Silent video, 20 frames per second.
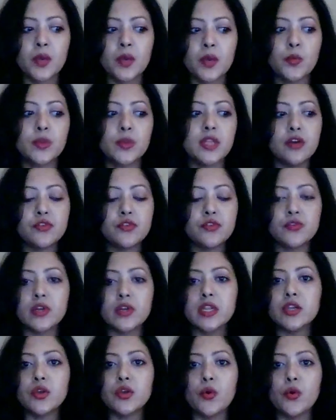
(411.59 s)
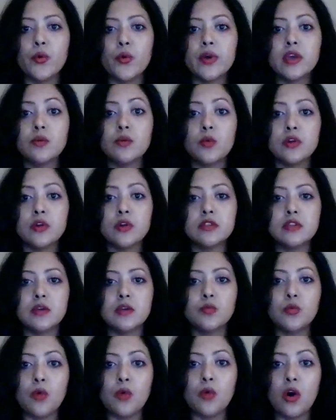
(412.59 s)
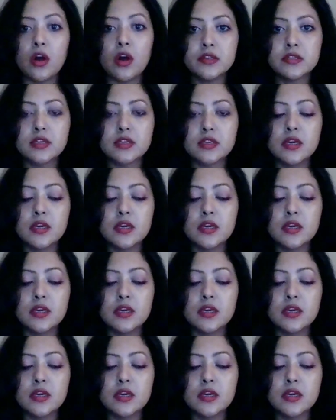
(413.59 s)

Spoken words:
without really knowing what they want,